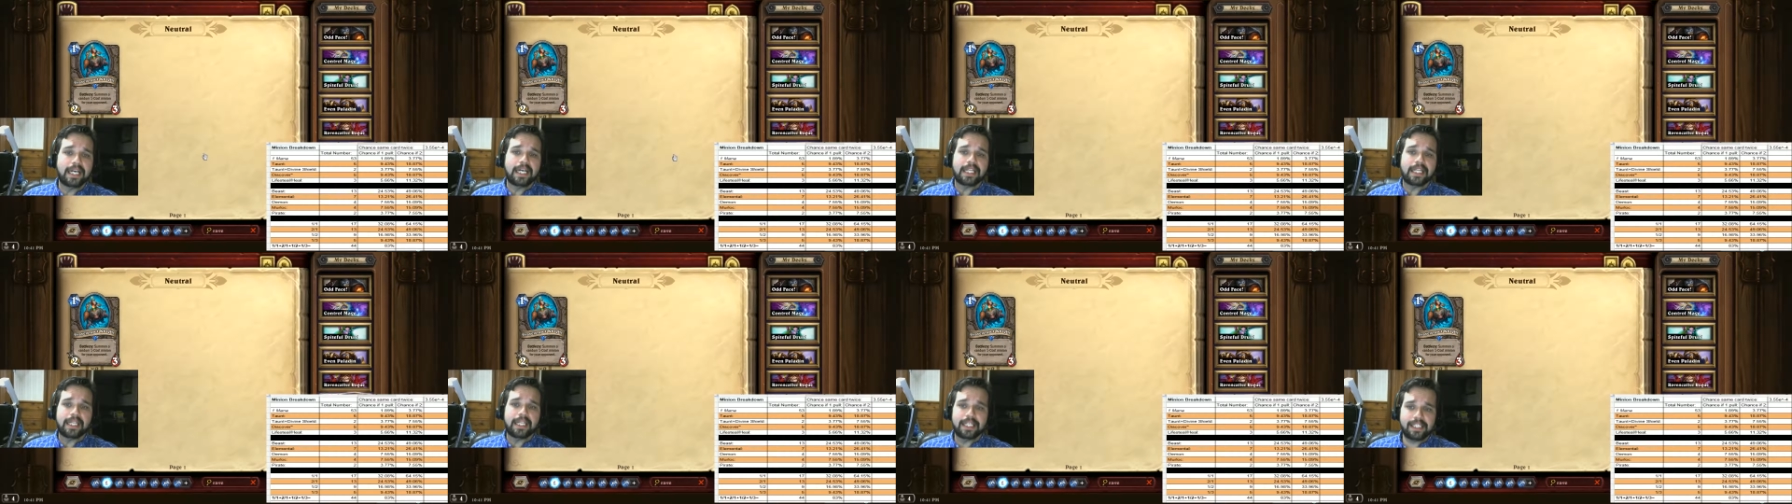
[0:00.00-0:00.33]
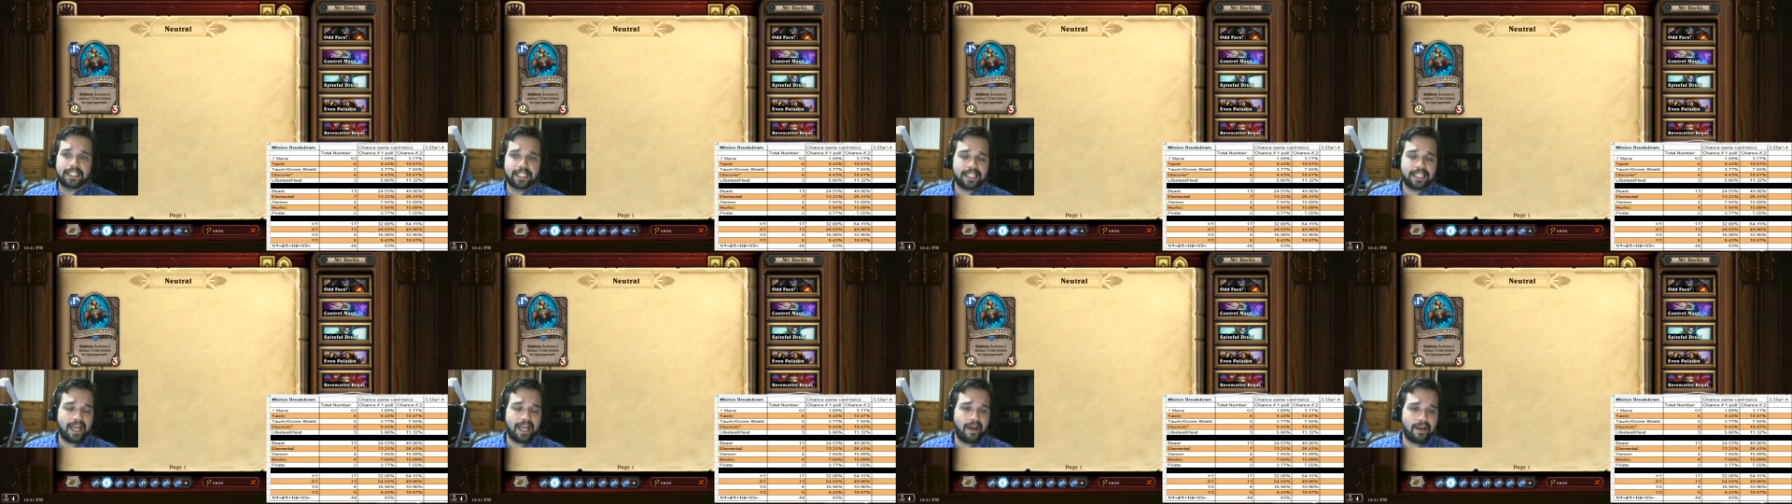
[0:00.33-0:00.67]
this
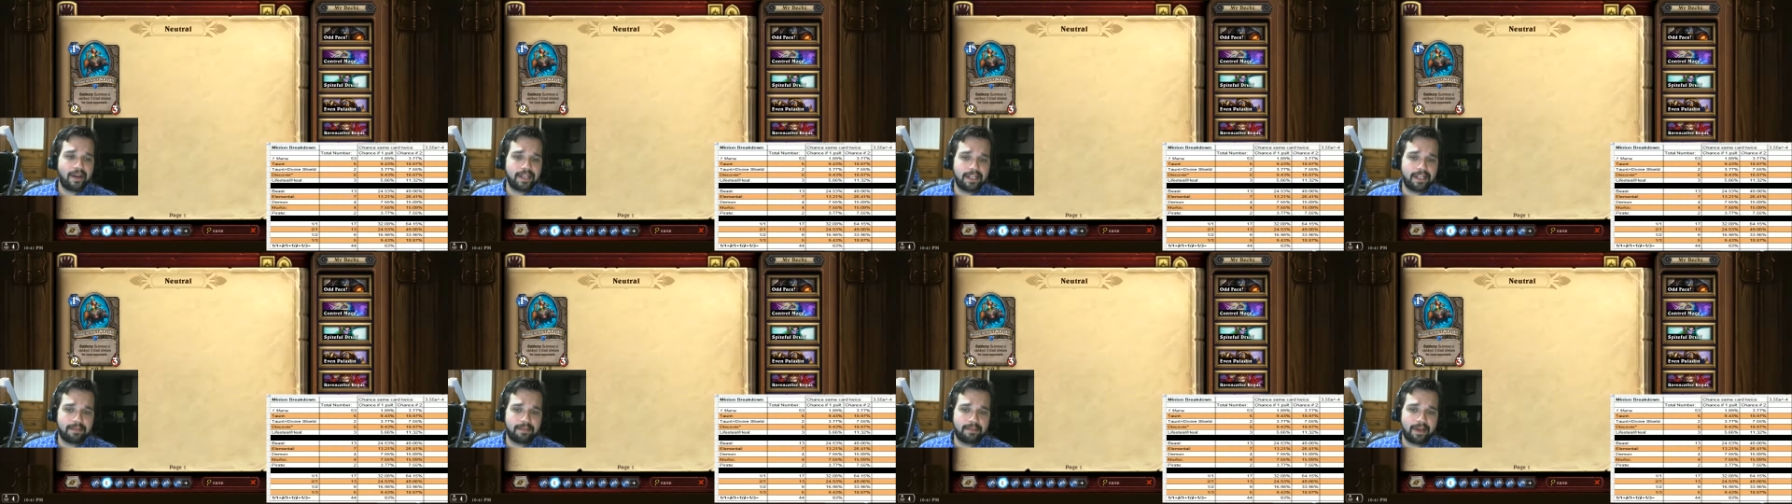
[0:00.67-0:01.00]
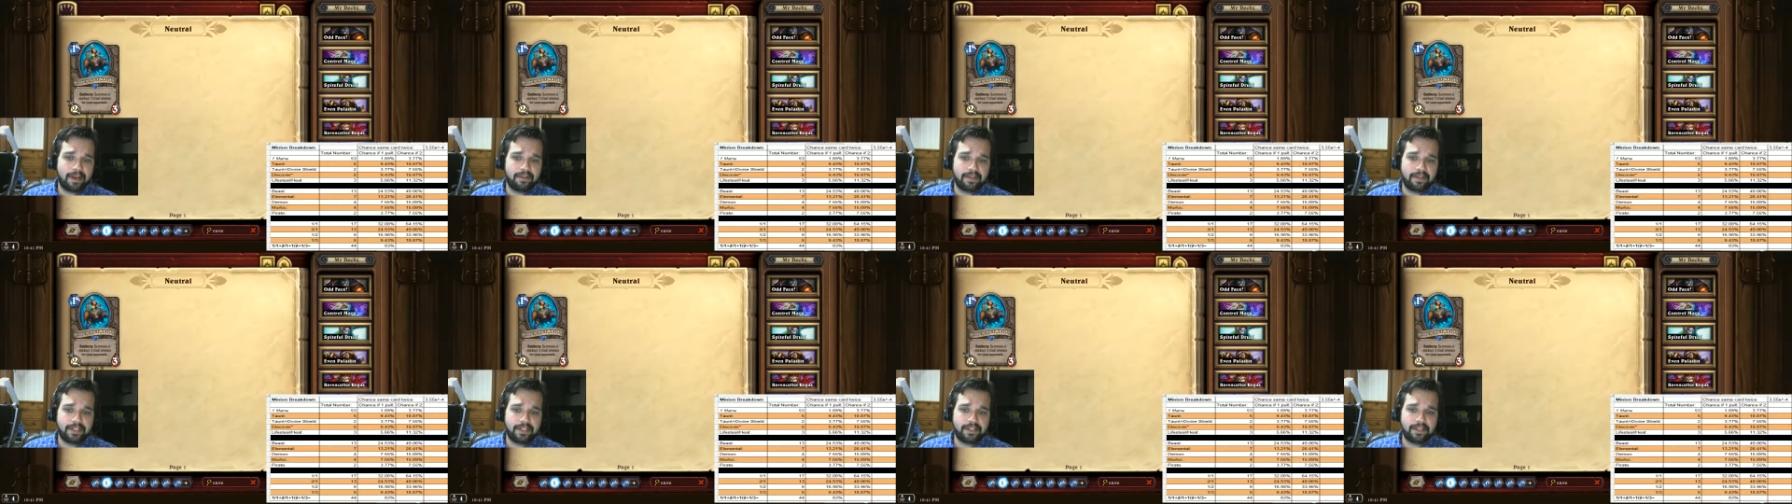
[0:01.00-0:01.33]
is how I did my
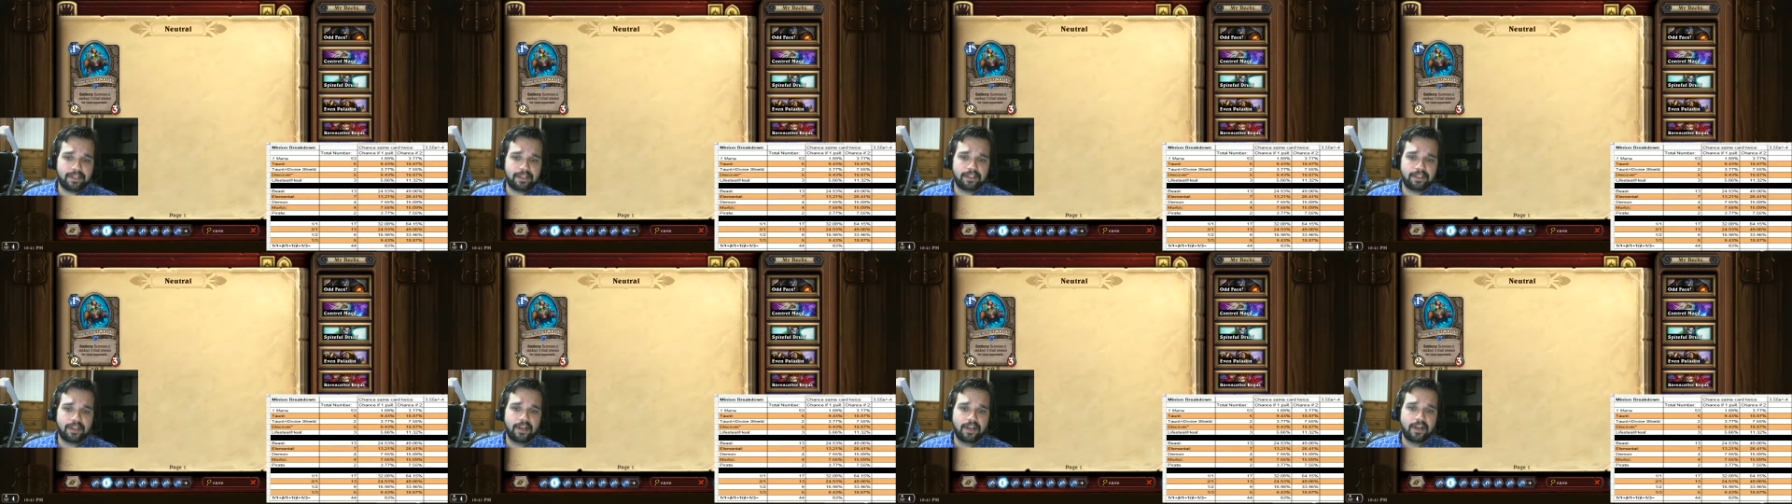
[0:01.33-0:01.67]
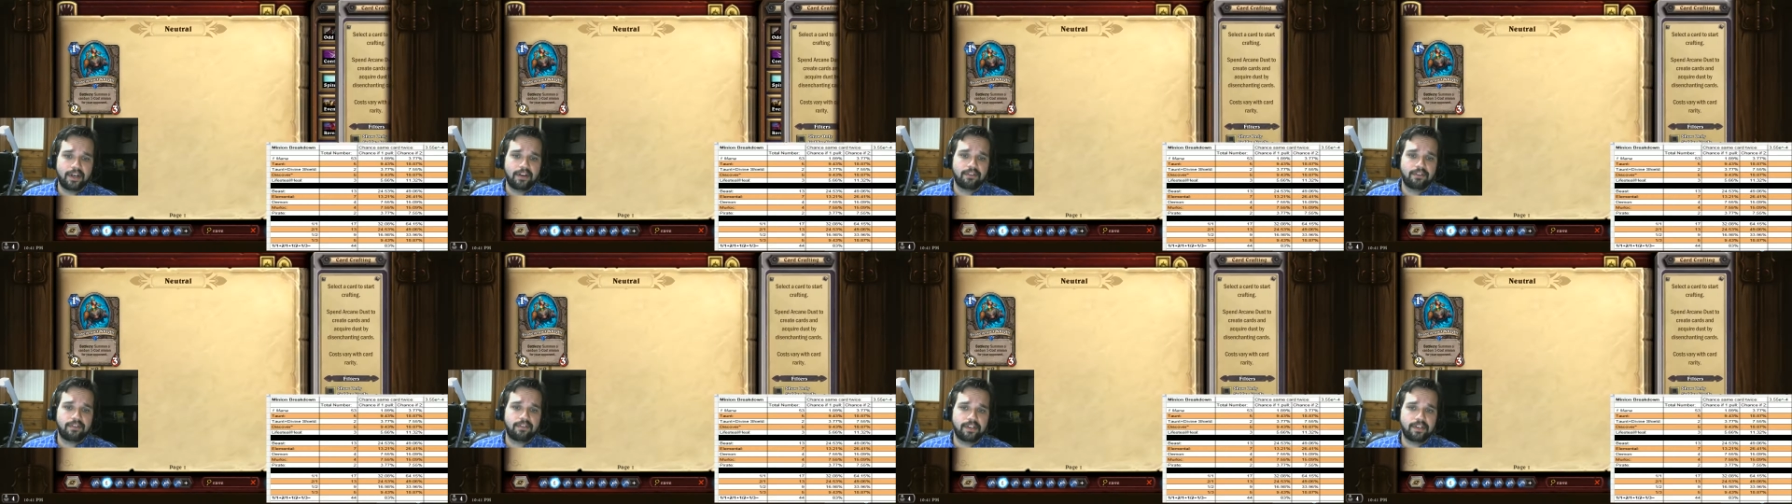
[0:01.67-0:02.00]
research.
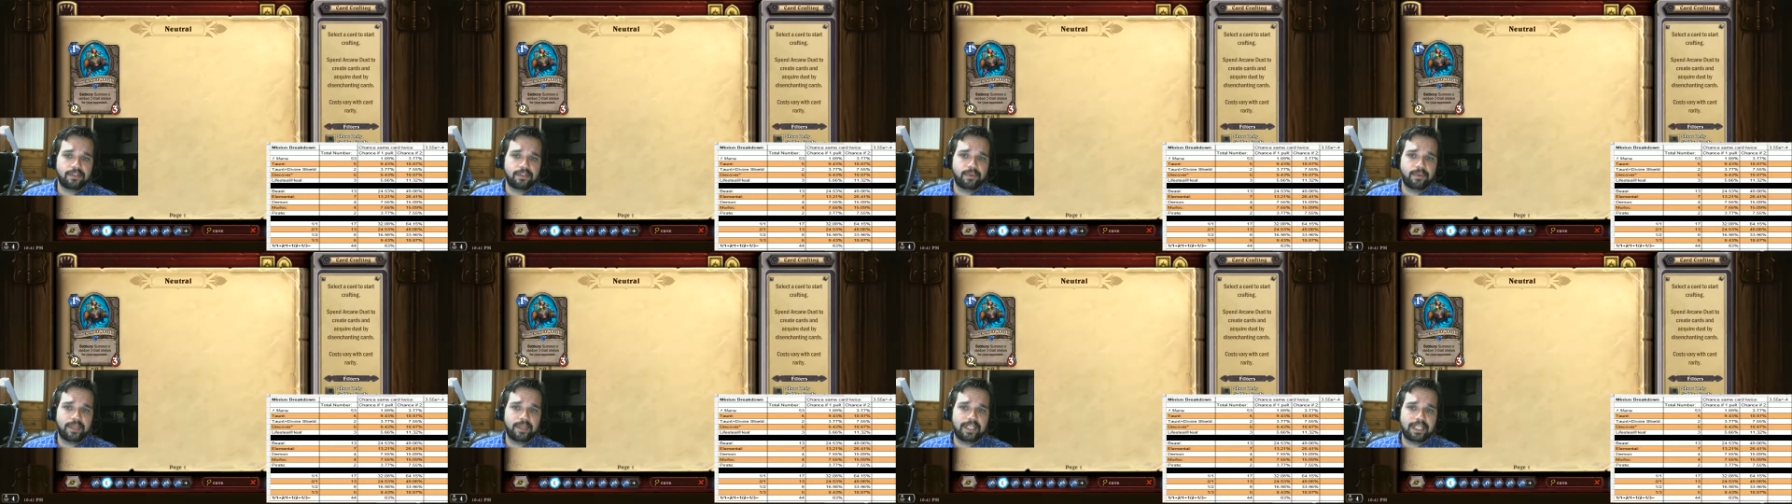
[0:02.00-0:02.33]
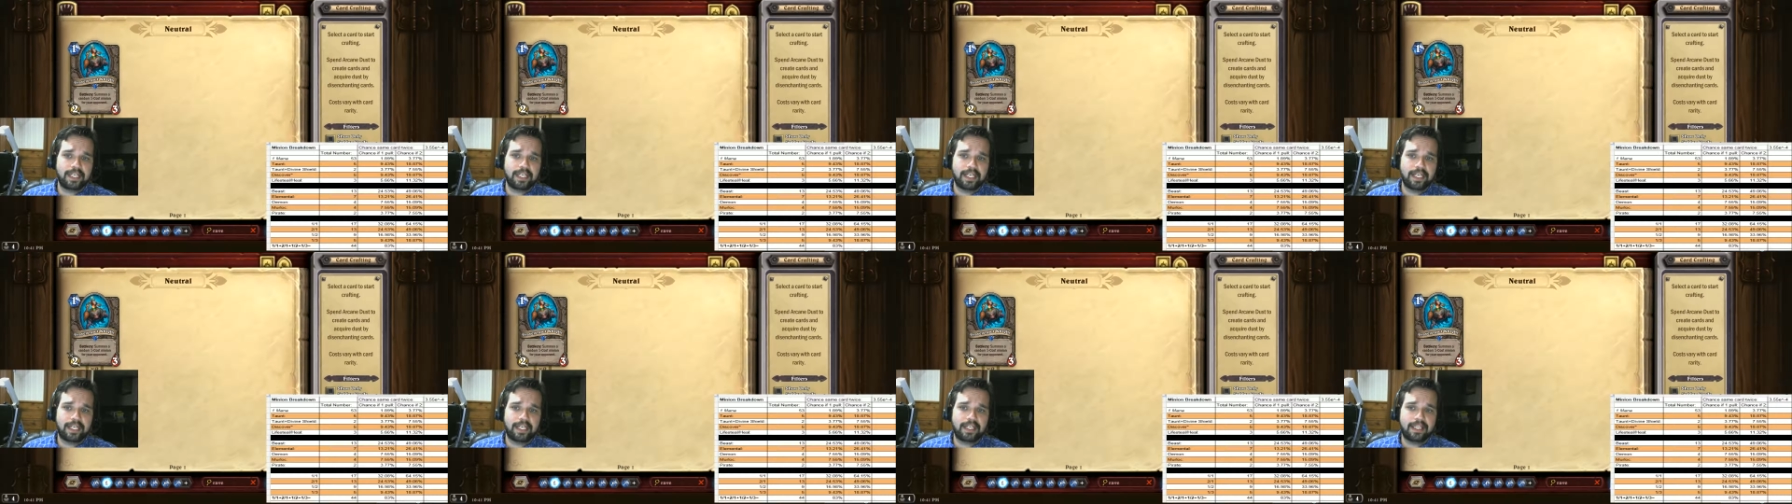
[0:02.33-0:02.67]
First we
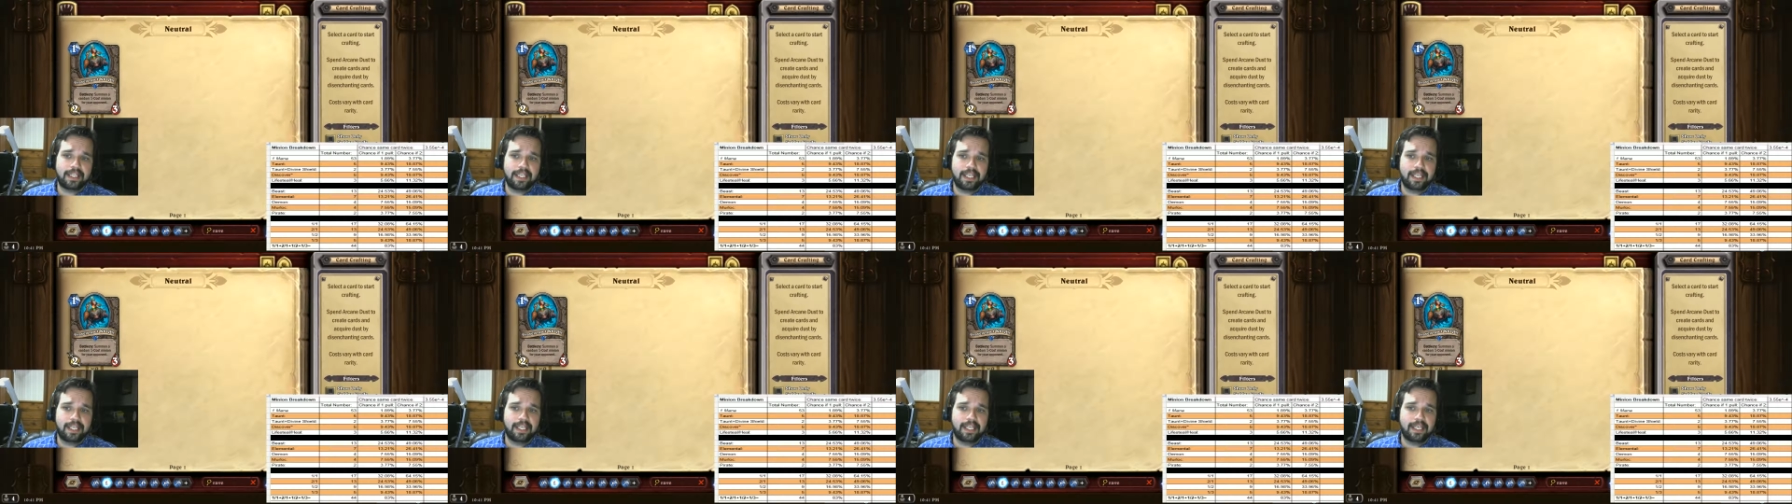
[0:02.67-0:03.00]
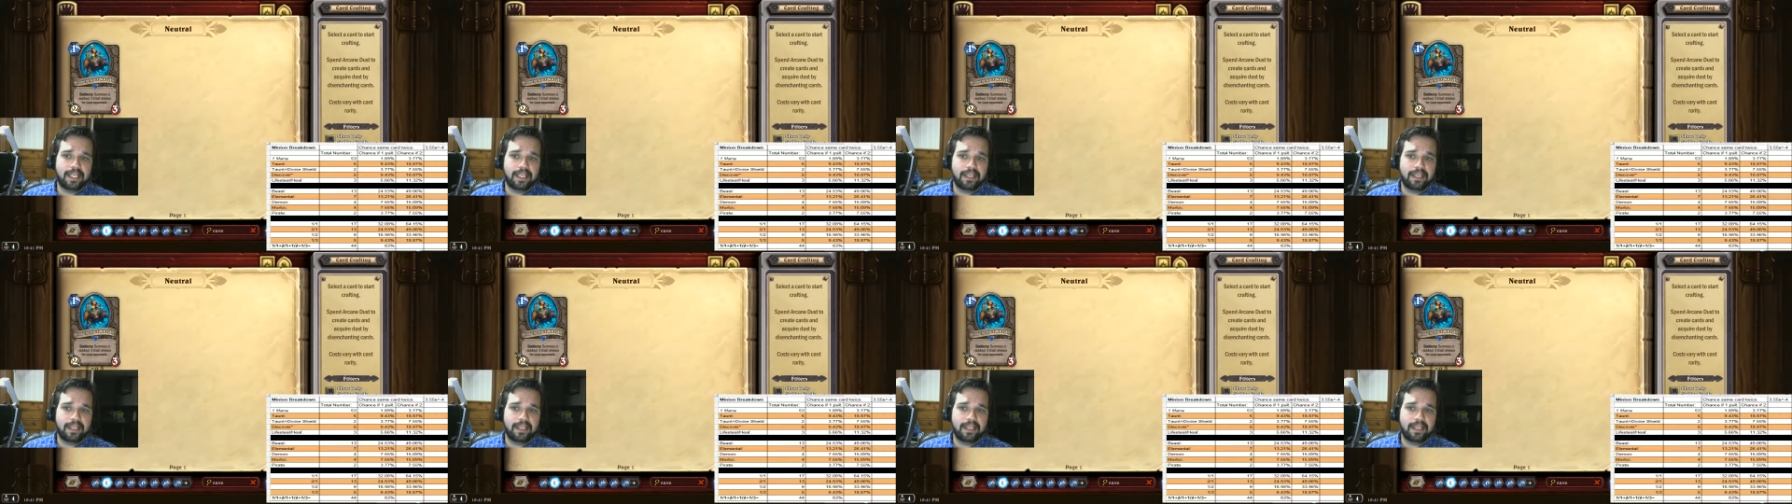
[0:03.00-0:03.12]
did the